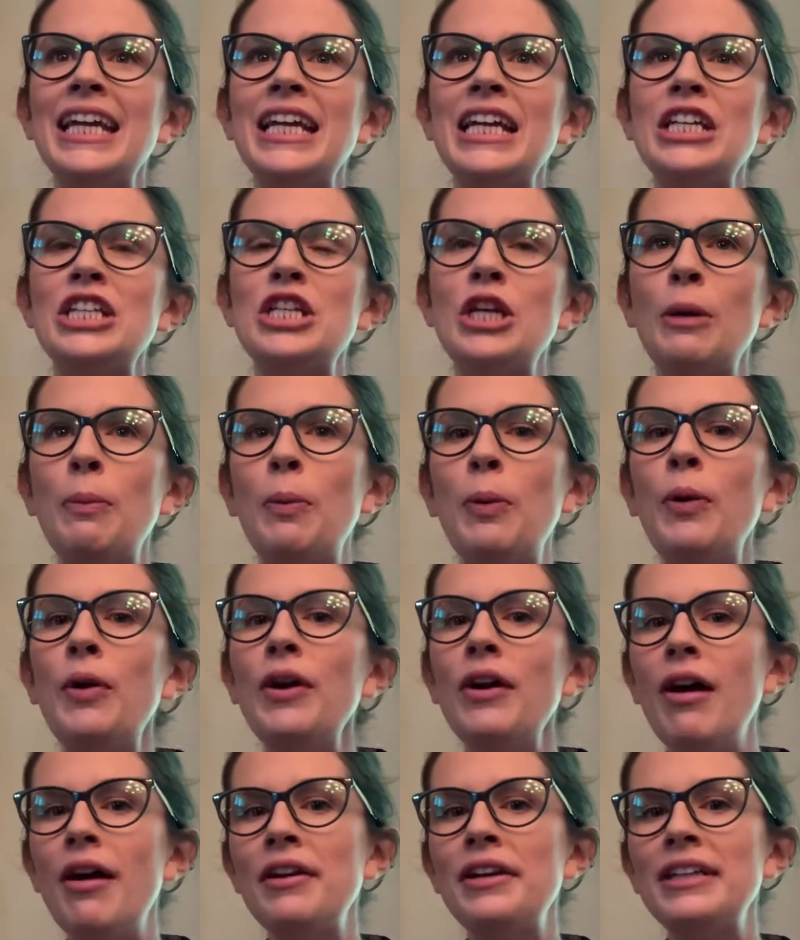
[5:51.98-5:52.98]
to
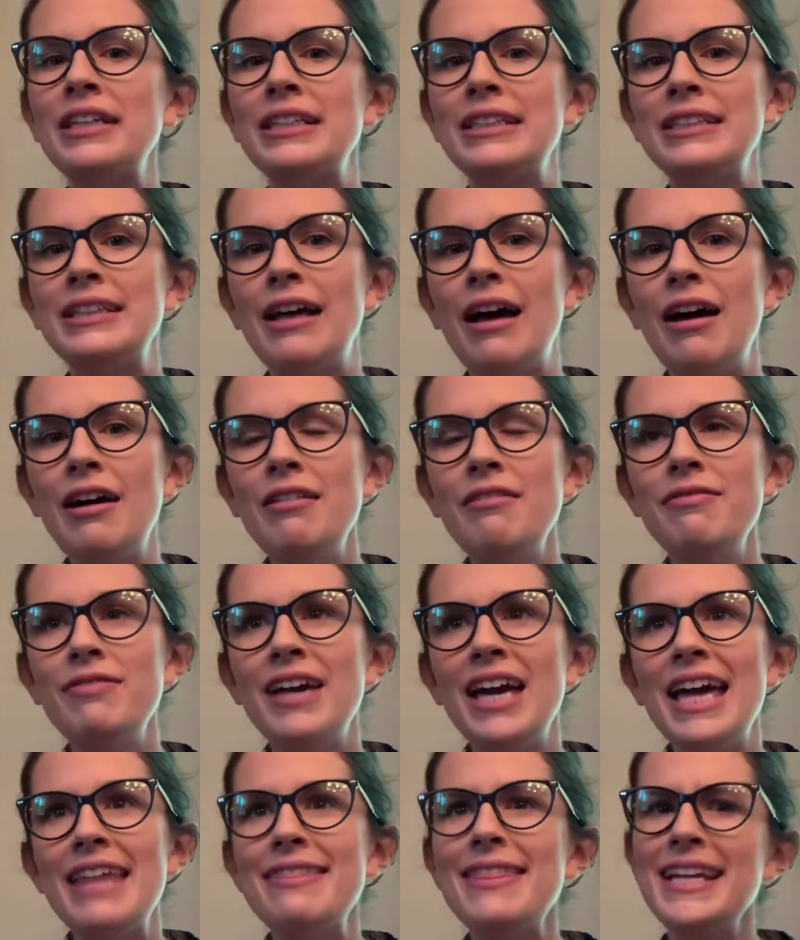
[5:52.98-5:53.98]
put on a glove
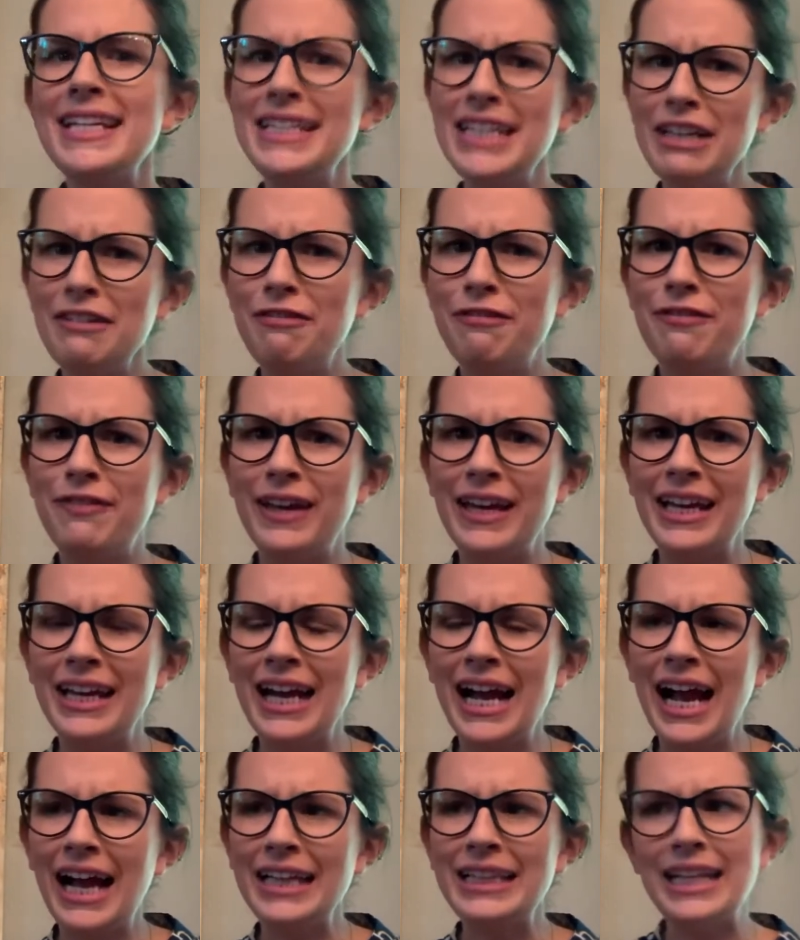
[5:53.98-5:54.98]
that did
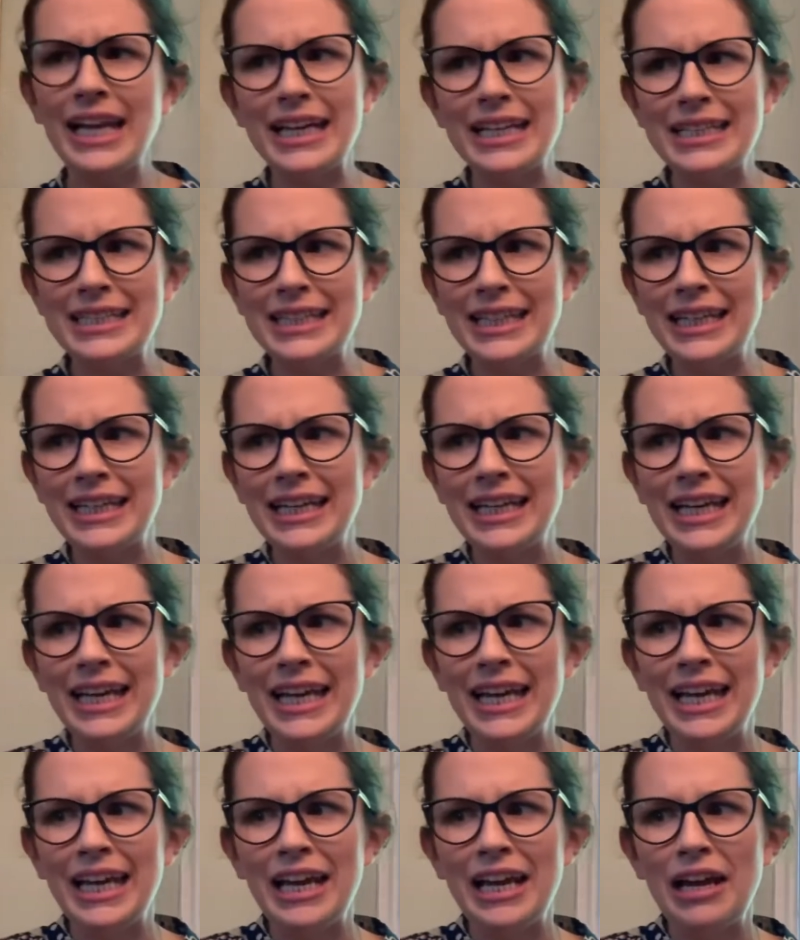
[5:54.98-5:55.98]
fit. I liked it,
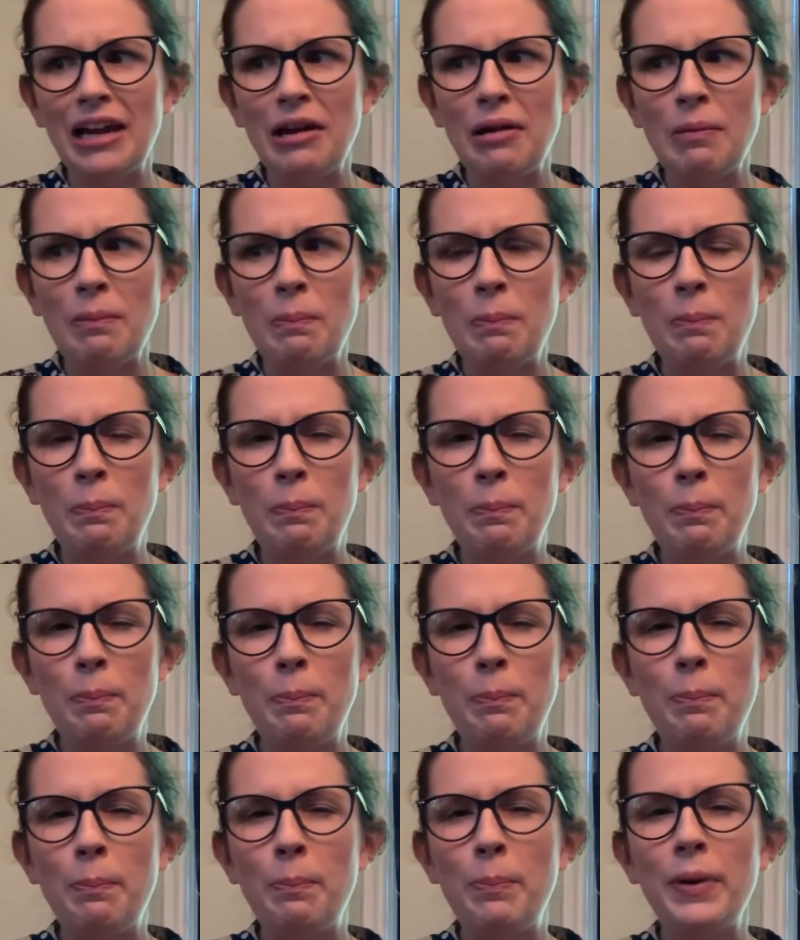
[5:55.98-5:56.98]

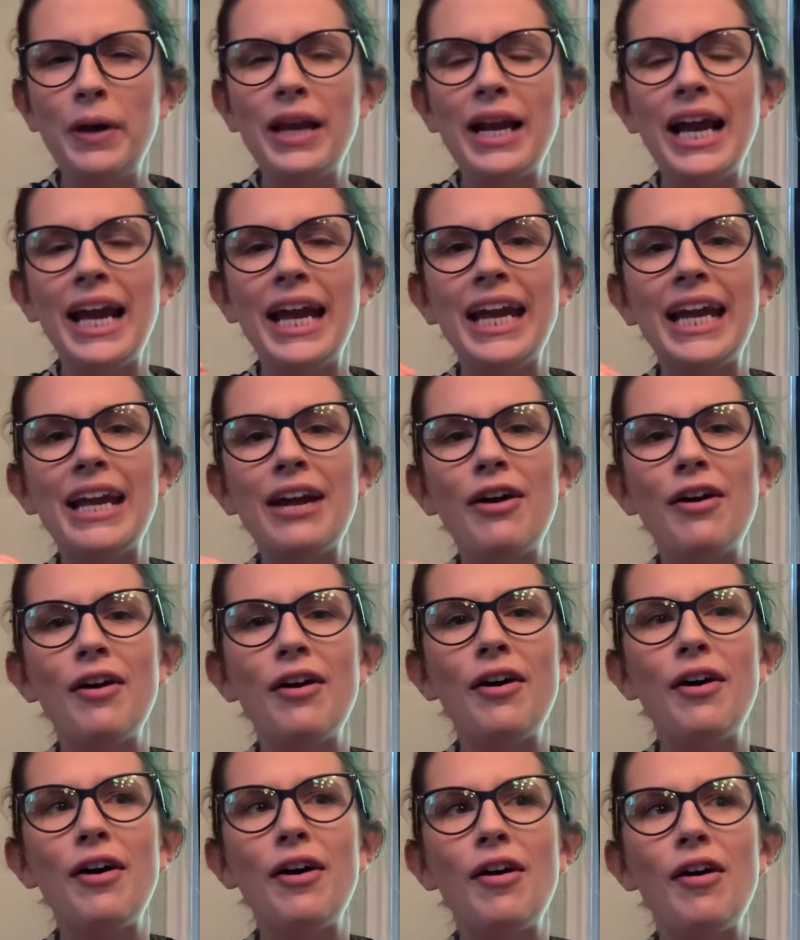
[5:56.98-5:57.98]
but I
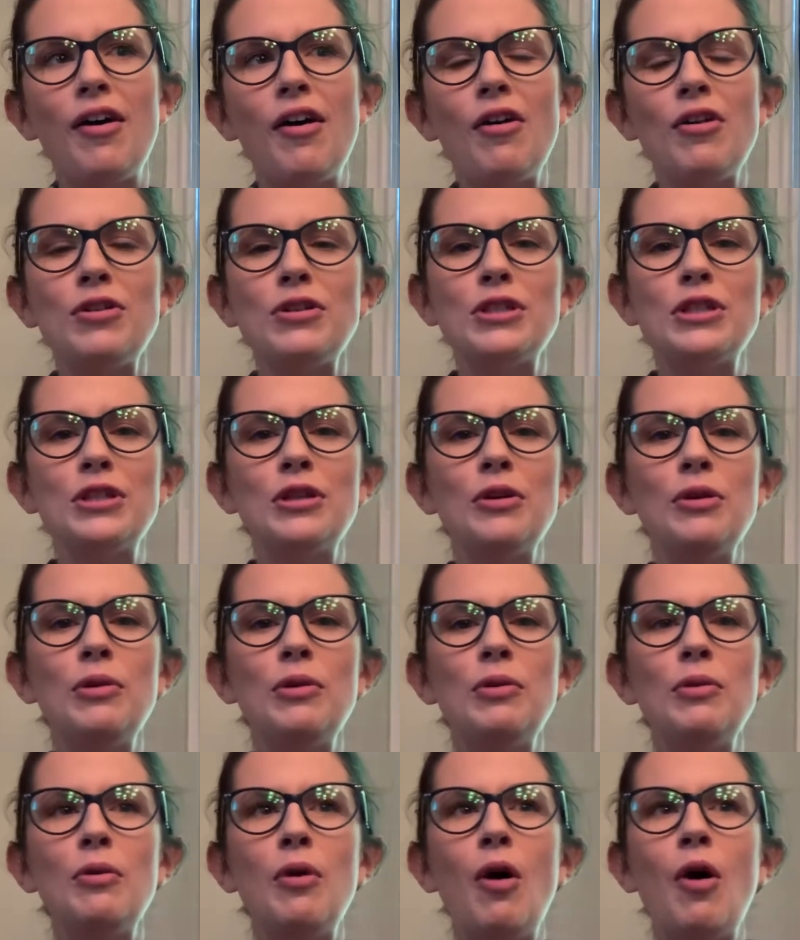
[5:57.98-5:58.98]

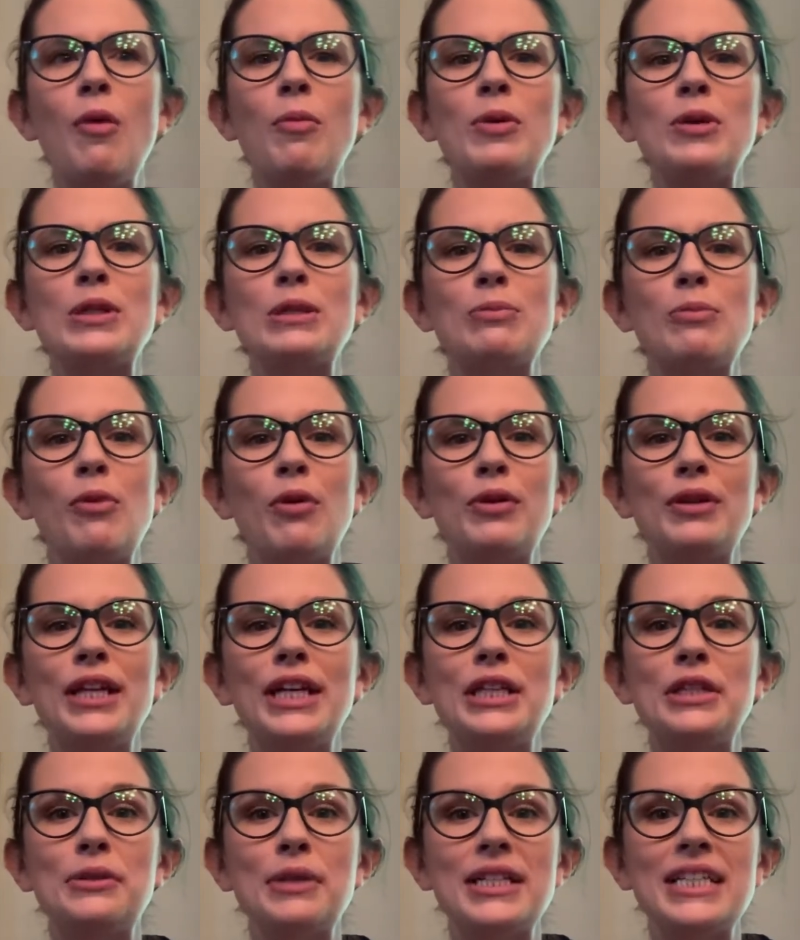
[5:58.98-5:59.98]
also almost more
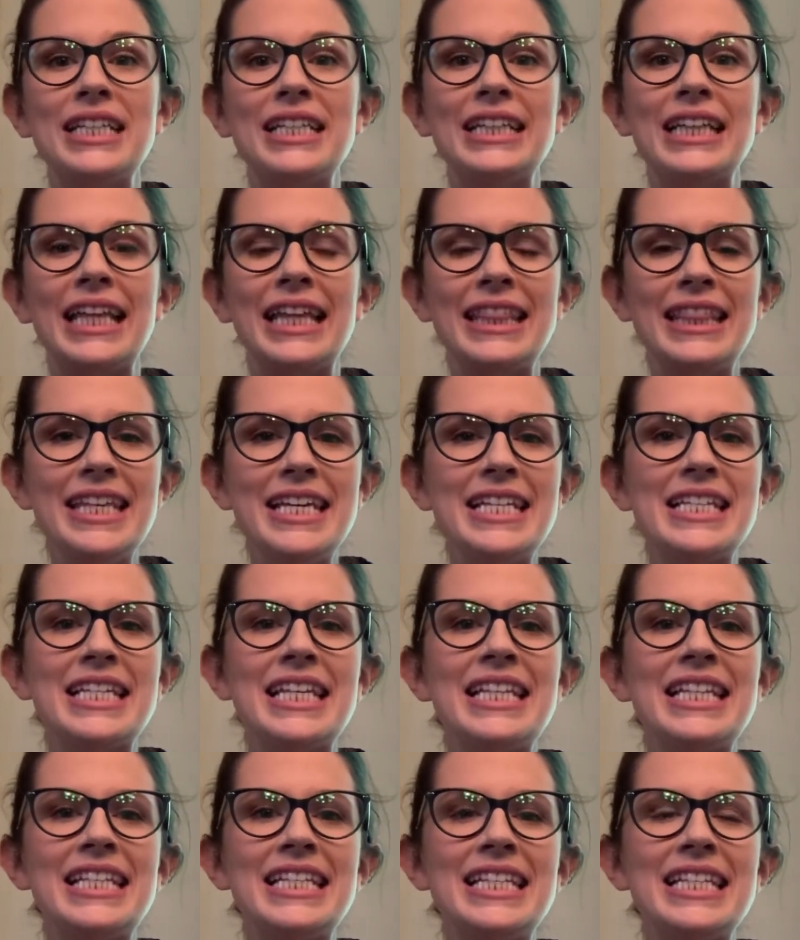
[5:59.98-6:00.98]
like dressing like this,
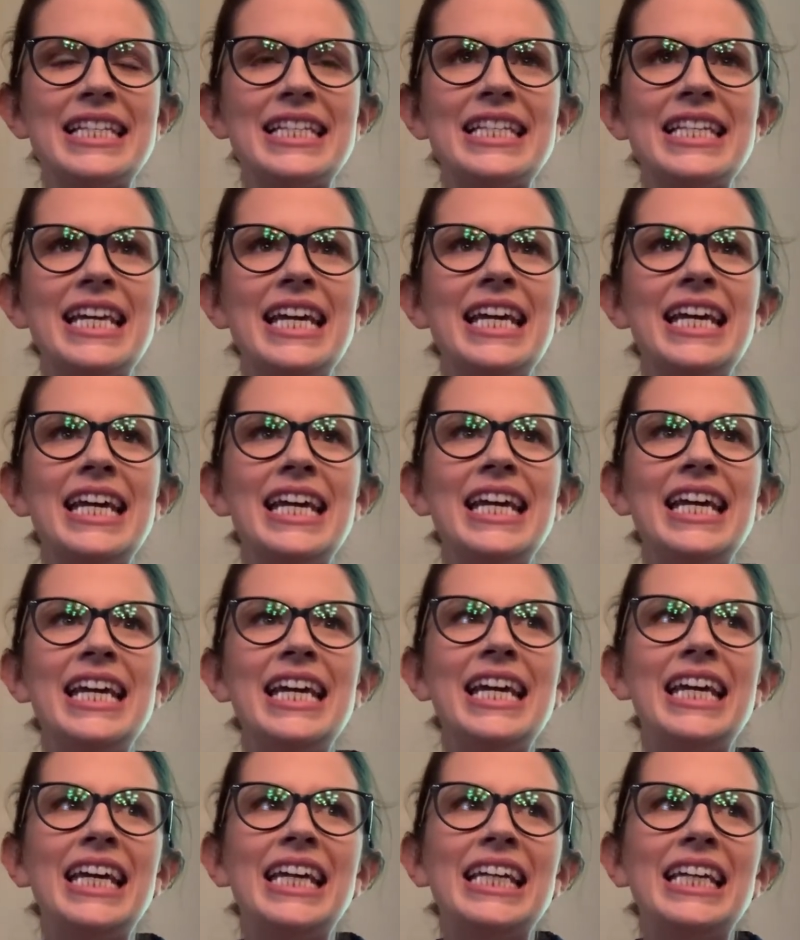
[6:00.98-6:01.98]
and this is
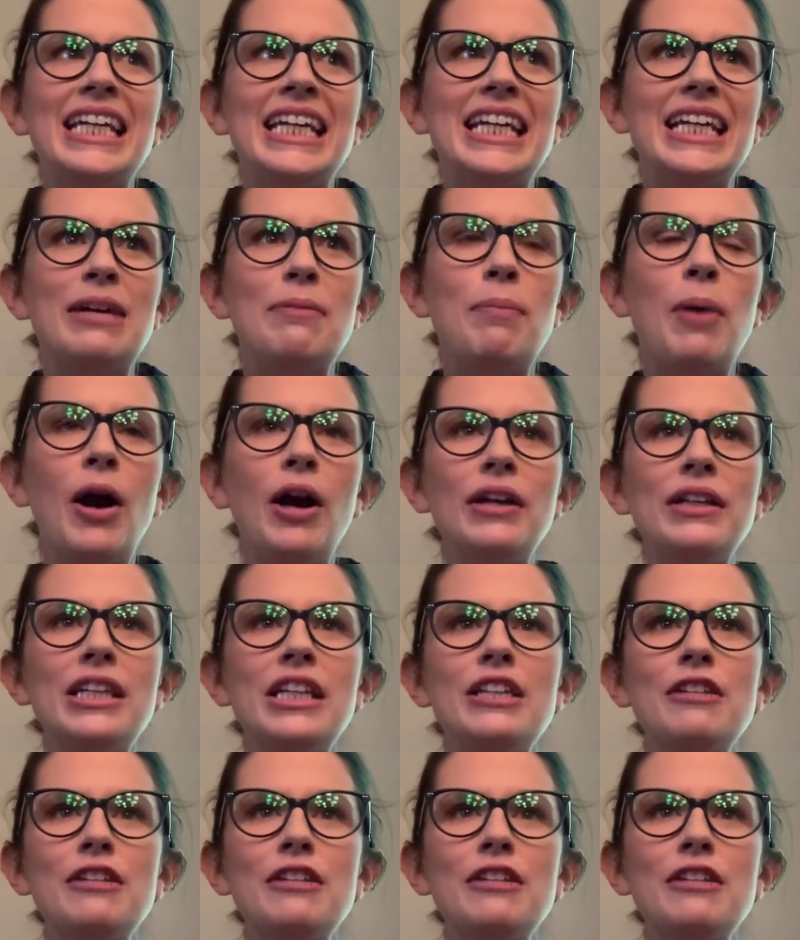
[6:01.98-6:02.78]
partly to